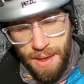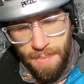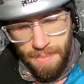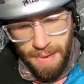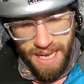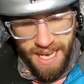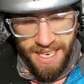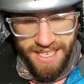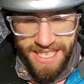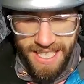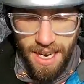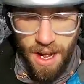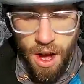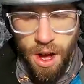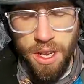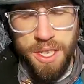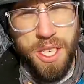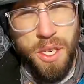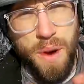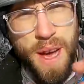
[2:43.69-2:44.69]
because it
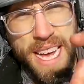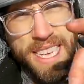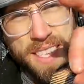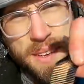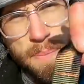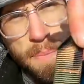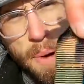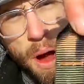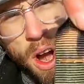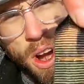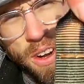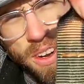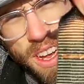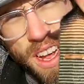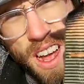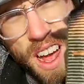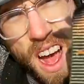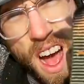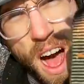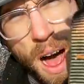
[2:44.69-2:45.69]
also has a mark
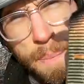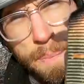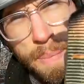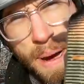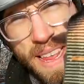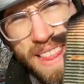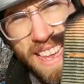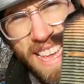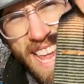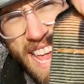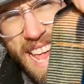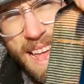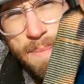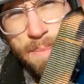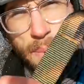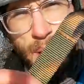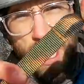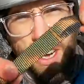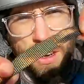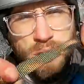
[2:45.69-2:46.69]
up by the cam
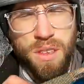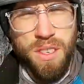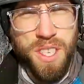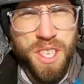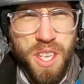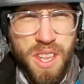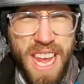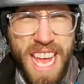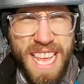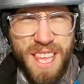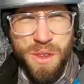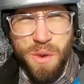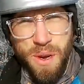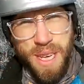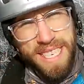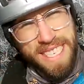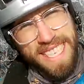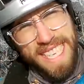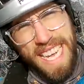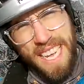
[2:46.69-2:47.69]
buckle so that you
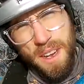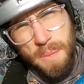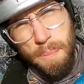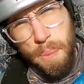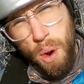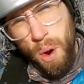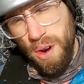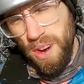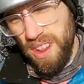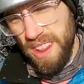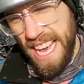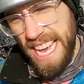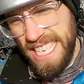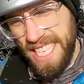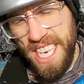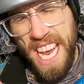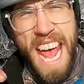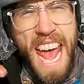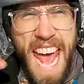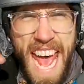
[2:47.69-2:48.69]
can set your
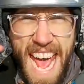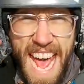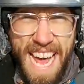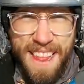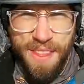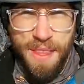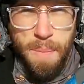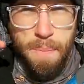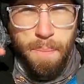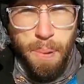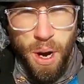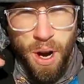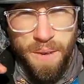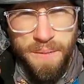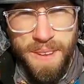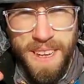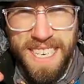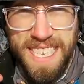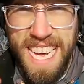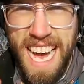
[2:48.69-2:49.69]
portaledge at the
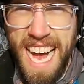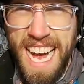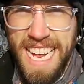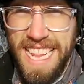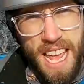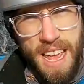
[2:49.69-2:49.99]
perfect height.